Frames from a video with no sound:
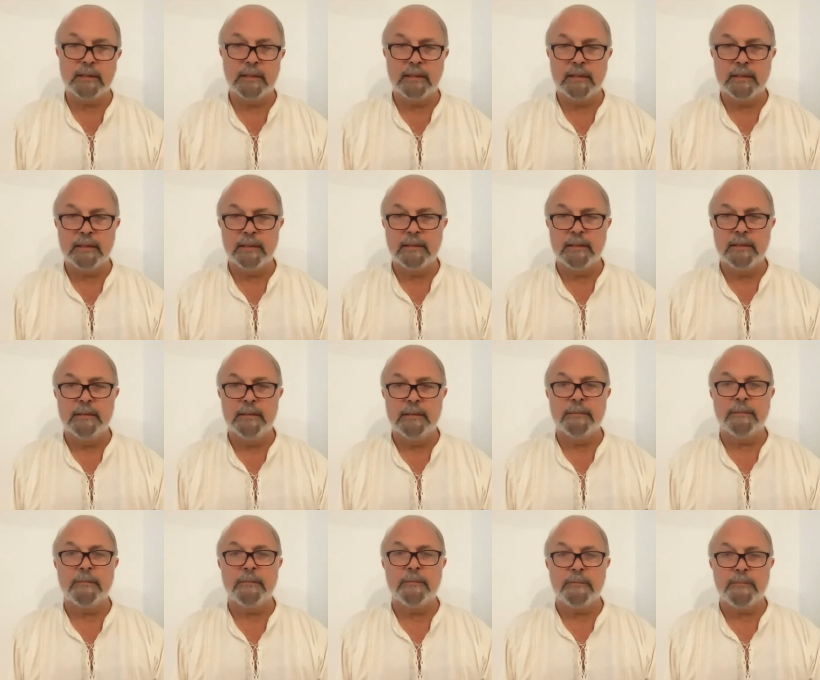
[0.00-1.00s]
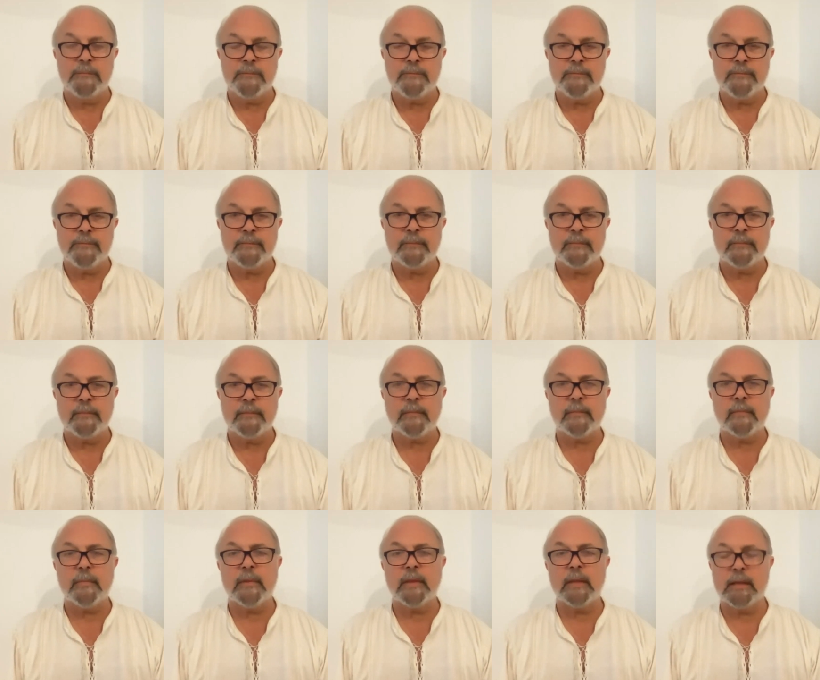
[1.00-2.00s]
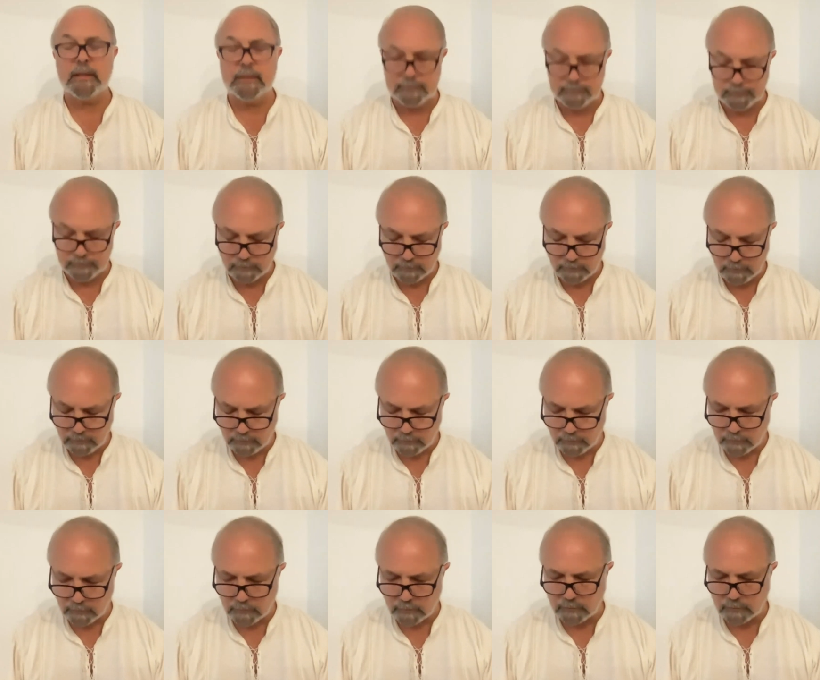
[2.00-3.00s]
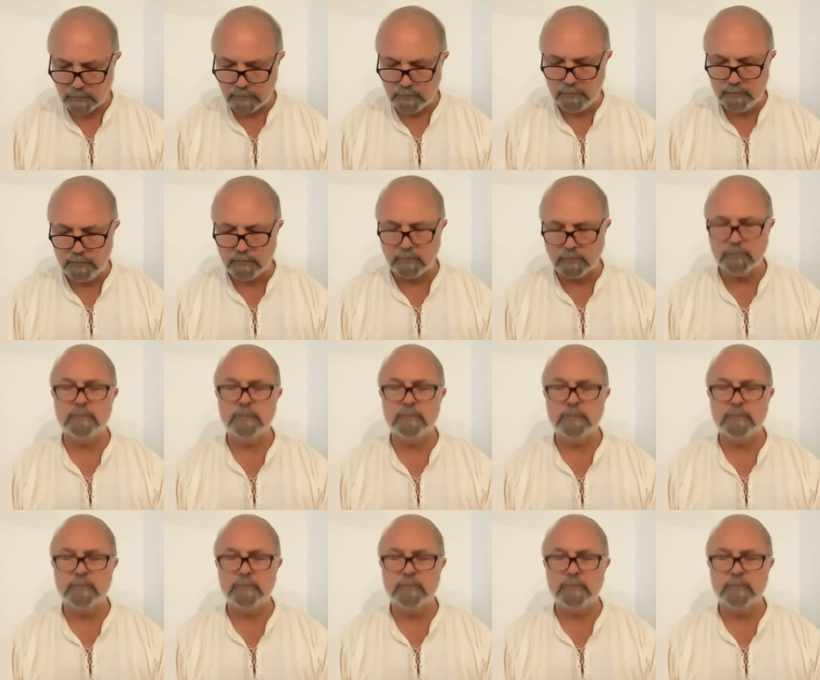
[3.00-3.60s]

No one is speaking in this clip.